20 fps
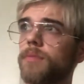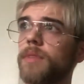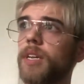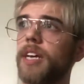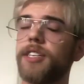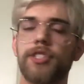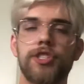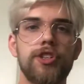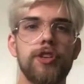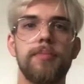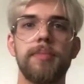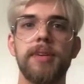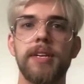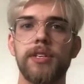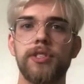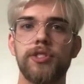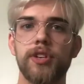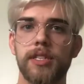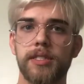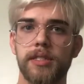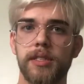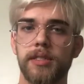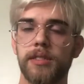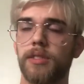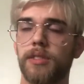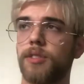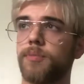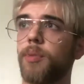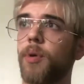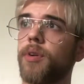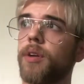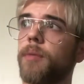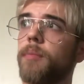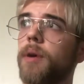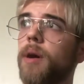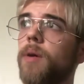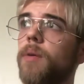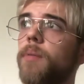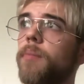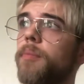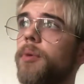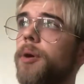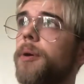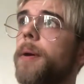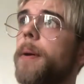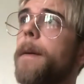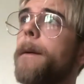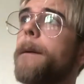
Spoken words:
it should be addressed and spoken about, but